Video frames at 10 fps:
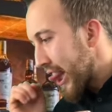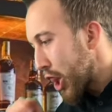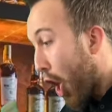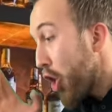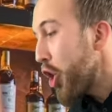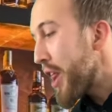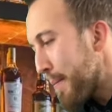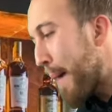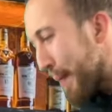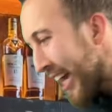Longer than
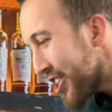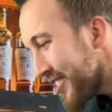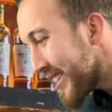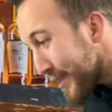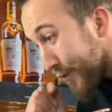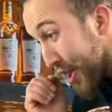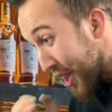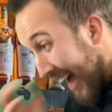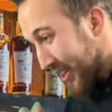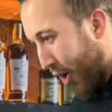my patience is for
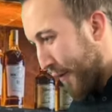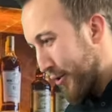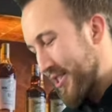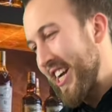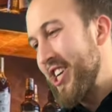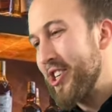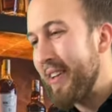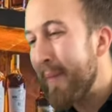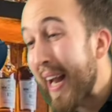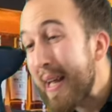that conversation.
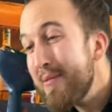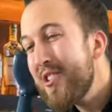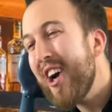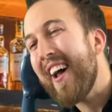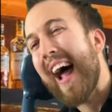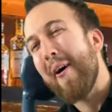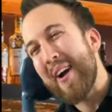My name's Judd. How